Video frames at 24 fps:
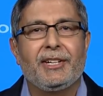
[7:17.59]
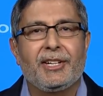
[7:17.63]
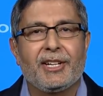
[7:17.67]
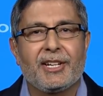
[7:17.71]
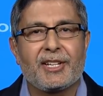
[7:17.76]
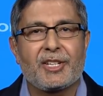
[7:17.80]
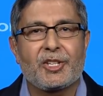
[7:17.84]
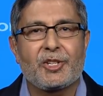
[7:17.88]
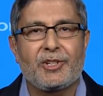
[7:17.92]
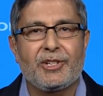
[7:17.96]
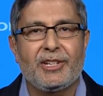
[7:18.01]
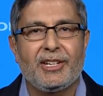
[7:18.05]

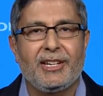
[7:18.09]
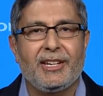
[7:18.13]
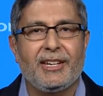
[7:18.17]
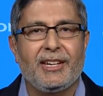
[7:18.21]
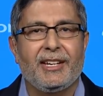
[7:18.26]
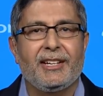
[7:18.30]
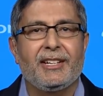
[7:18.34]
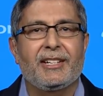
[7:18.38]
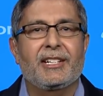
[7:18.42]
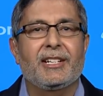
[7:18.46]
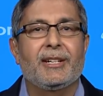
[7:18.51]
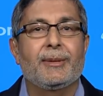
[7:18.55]
industry
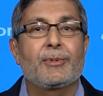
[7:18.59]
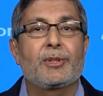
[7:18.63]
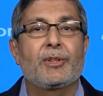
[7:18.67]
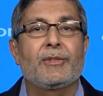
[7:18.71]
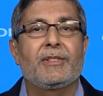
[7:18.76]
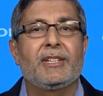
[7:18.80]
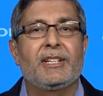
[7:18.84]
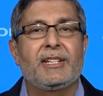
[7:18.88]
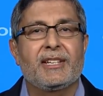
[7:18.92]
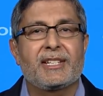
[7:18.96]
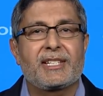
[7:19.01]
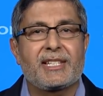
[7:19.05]
in terms
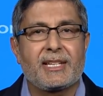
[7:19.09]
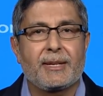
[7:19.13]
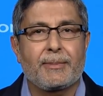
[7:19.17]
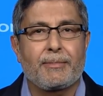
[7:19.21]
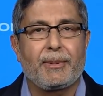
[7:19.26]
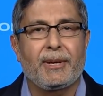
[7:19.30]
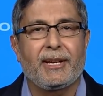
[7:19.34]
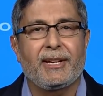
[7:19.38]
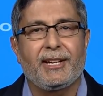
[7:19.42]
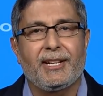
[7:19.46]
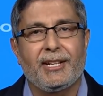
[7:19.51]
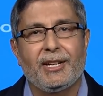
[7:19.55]
of the
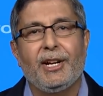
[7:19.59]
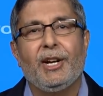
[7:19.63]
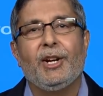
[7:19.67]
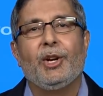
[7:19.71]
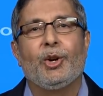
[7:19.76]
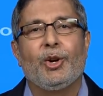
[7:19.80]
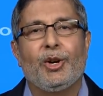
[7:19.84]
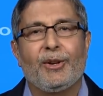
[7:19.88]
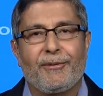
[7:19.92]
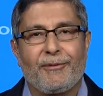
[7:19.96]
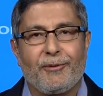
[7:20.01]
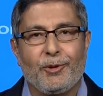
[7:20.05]
discipline
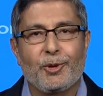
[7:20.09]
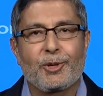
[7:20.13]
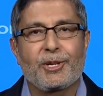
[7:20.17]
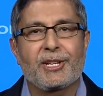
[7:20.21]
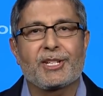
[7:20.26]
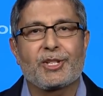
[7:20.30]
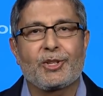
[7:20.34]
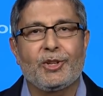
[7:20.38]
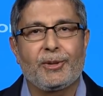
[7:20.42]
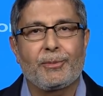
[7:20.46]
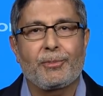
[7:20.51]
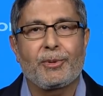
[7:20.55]
on
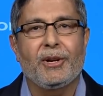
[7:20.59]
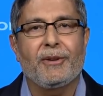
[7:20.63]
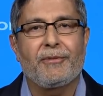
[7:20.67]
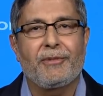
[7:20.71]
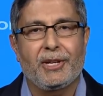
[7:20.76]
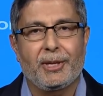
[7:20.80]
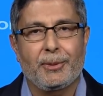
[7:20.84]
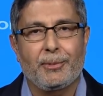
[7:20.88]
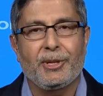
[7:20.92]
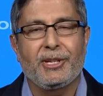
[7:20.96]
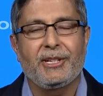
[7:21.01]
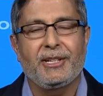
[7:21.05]
focus on
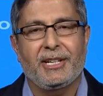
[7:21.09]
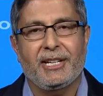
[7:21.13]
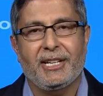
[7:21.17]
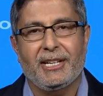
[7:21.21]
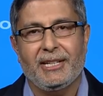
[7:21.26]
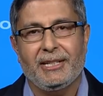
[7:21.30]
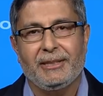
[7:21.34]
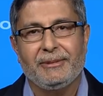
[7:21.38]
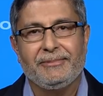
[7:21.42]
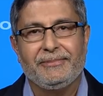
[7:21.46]
profitability.